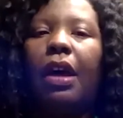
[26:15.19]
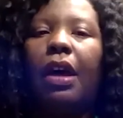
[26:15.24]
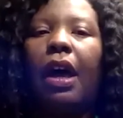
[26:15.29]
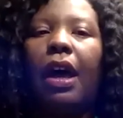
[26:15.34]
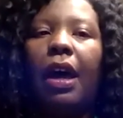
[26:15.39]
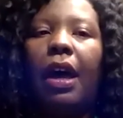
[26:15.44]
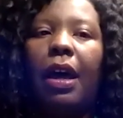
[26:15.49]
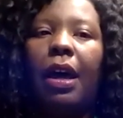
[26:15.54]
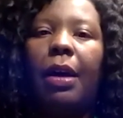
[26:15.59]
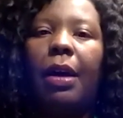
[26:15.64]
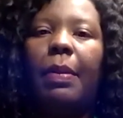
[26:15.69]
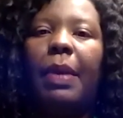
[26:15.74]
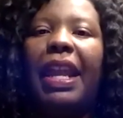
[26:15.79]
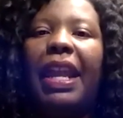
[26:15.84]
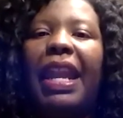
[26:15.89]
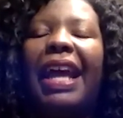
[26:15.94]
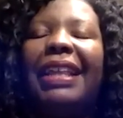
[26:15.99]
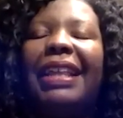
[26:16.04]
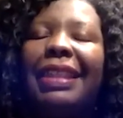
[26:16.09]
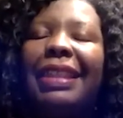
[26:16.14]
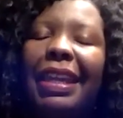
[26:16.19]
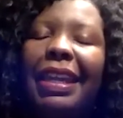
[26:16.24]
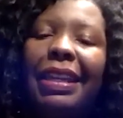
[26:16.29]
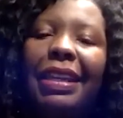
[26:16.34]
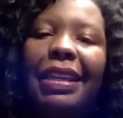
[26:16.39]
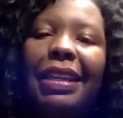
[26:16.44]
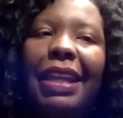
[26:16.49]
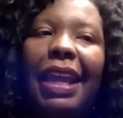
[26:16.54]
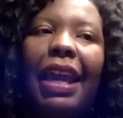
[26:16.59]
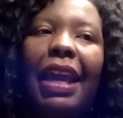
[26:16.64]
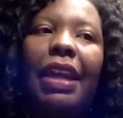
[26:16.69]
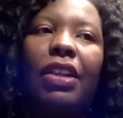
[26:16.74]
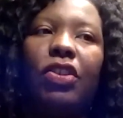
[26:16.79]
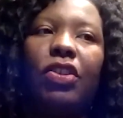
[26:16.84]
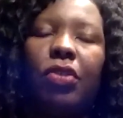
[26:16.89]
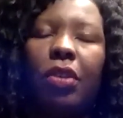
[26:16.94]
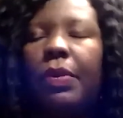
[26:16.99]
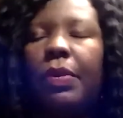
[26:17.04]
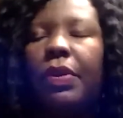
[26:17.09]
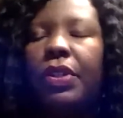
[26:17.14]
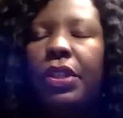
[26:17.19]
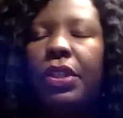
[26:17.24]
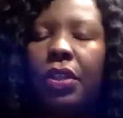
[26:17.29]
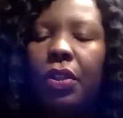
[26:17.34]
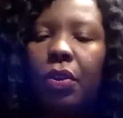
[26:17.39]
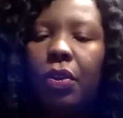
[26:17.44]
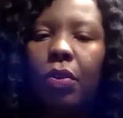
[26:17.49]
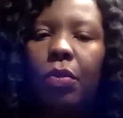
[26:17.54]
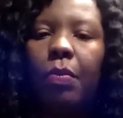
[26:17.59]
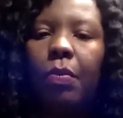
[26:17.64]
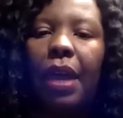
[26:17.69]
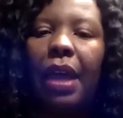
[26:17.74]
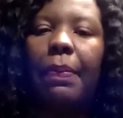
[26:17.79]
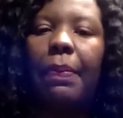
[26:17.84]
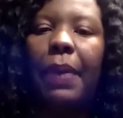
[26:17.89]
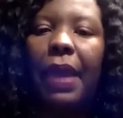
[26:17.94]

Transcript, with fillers: Um, and I okay. think that attributes to my